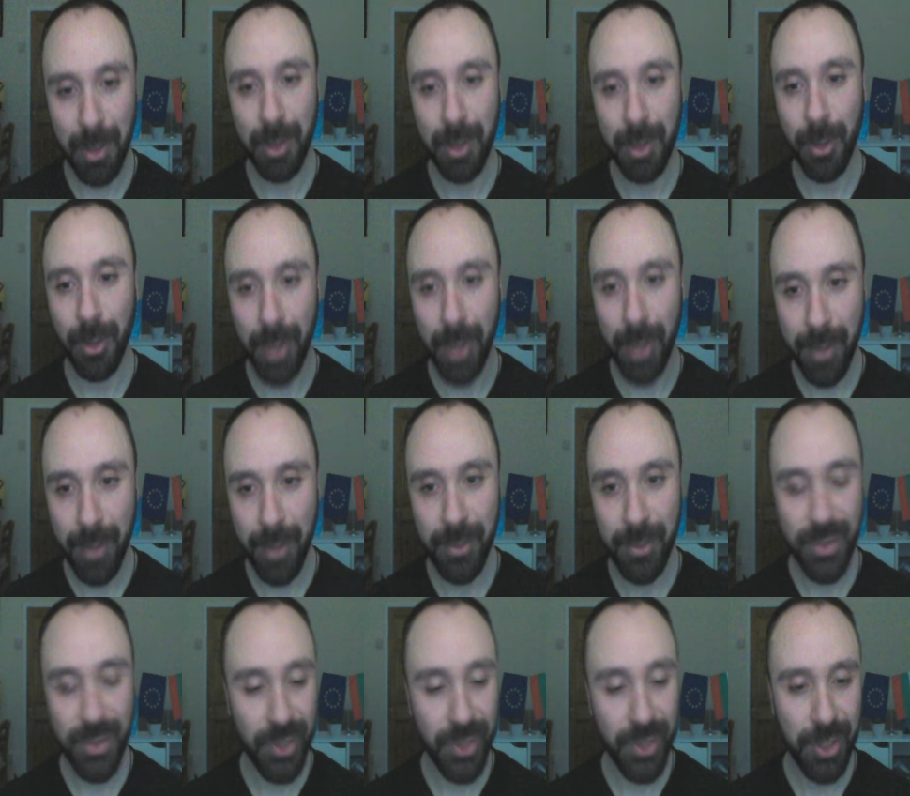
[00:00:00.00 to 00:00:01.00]
on every
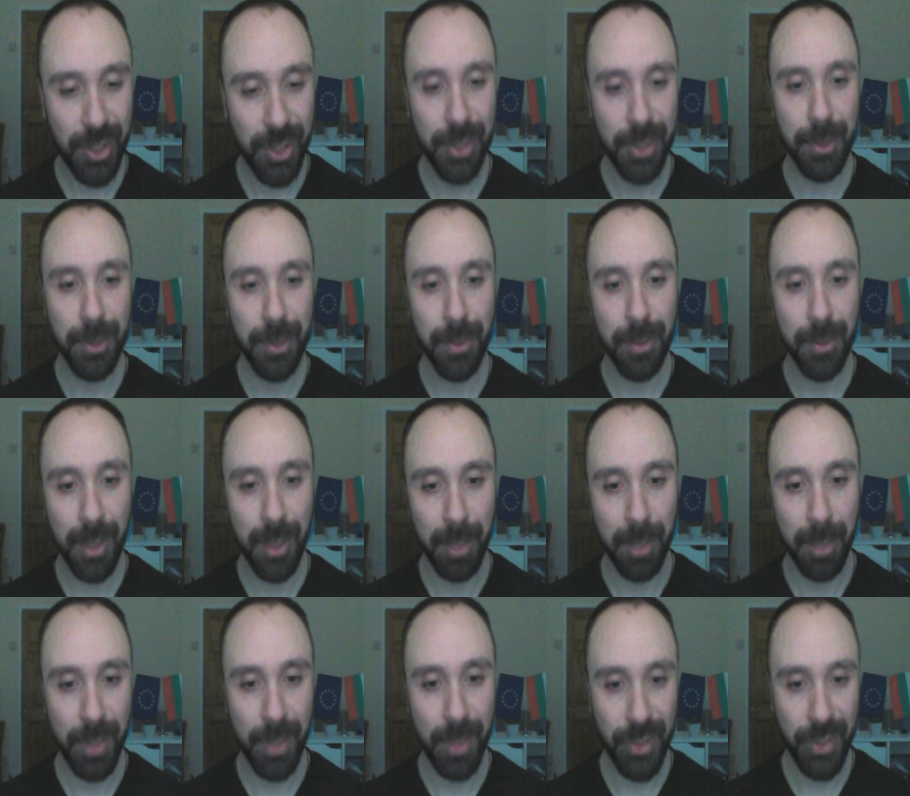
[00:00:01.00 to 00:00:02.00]
single
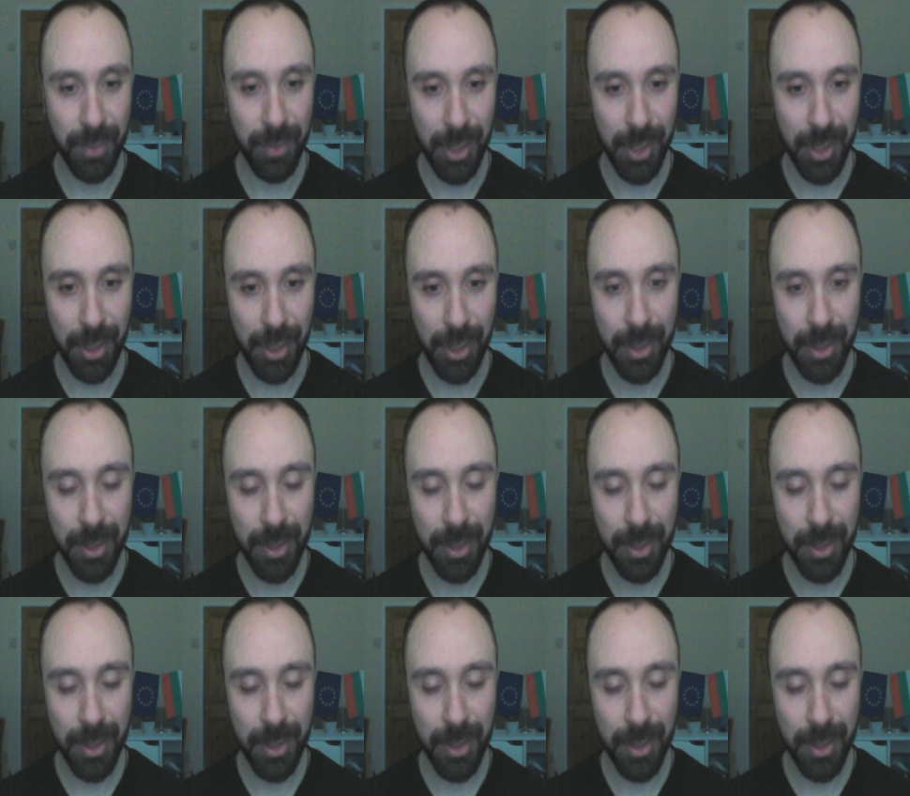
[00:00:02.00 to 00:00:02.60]
piece of gear,